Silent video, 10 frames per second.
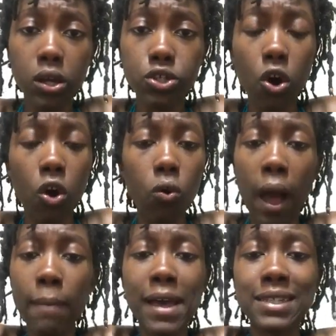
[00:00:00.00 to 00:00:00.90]
So
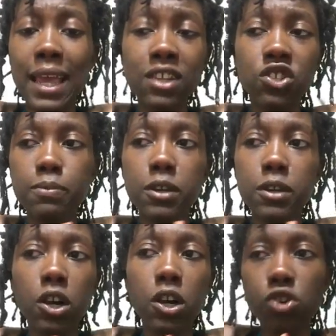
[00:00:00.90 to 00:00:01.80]
I'm not saying just
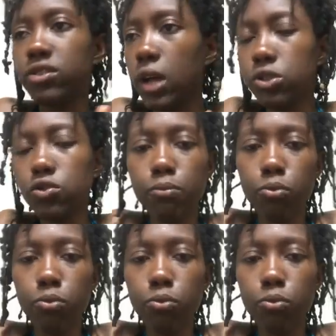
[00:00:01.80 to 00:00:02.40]
because your astrological